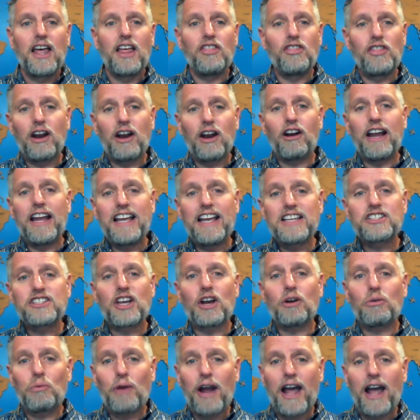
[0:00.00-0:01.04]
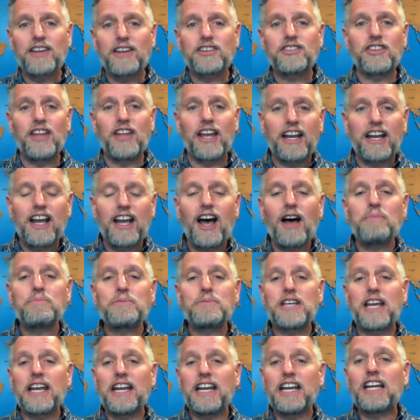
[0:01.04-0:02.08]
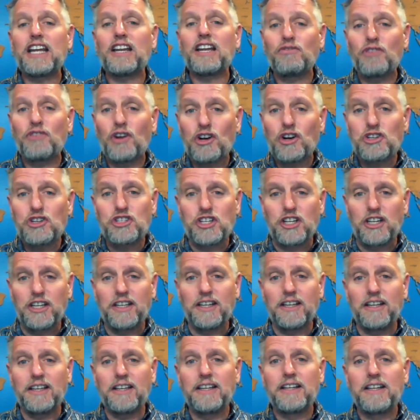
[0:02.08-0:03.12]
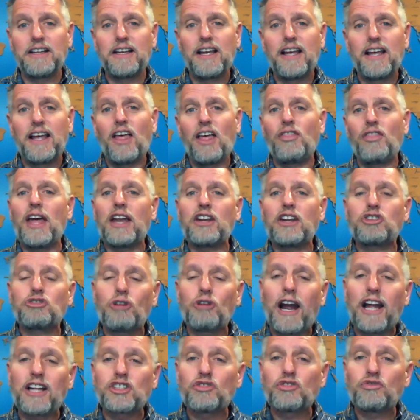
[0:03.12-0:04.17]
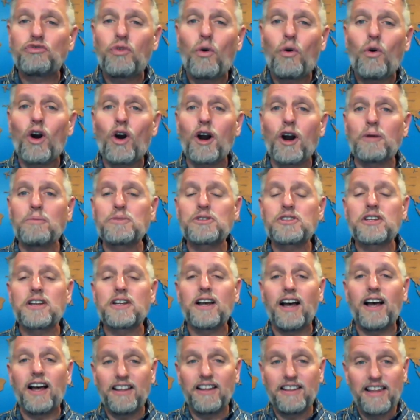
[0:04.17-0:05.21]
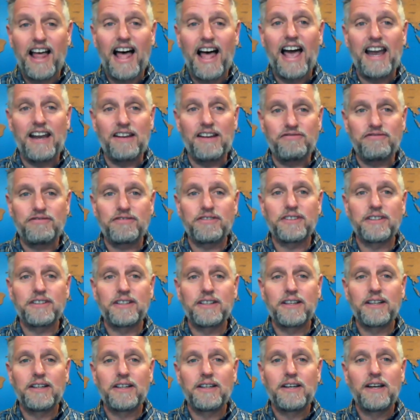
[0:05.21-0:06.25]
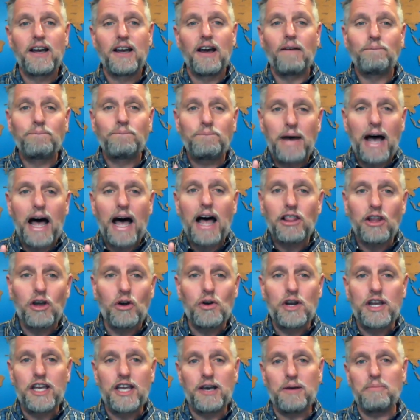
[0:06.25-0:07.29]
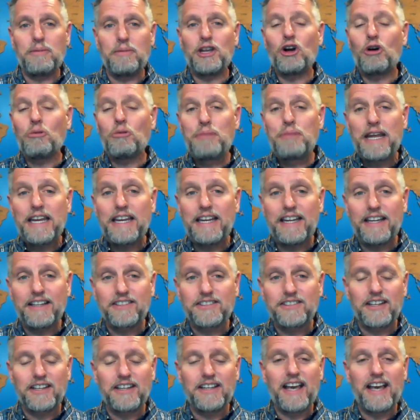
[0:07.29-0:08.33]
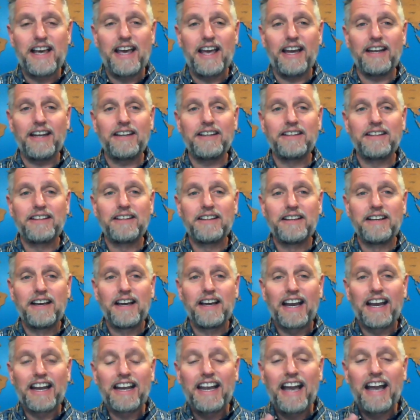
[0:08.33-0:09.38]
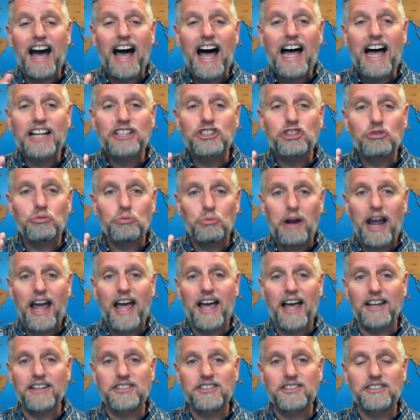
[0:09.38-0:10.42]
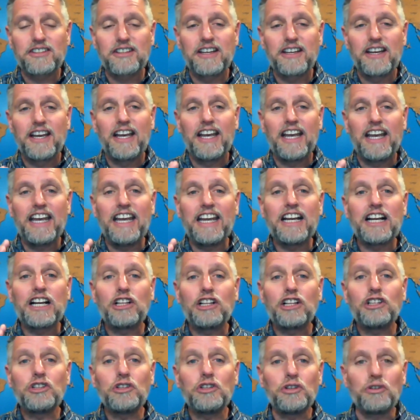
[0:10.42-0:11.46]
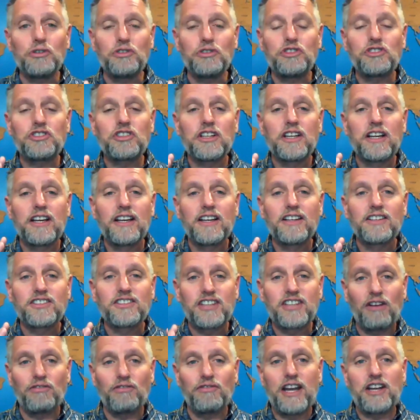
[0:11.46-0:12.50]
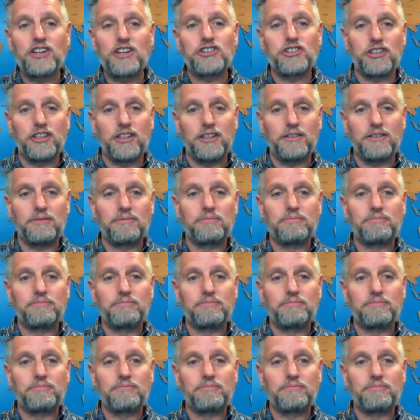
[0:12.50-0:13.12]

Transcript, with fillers: there is a rest that comes in conversion that transforms a life. Follow him in obedience today. God's rest includes salvation.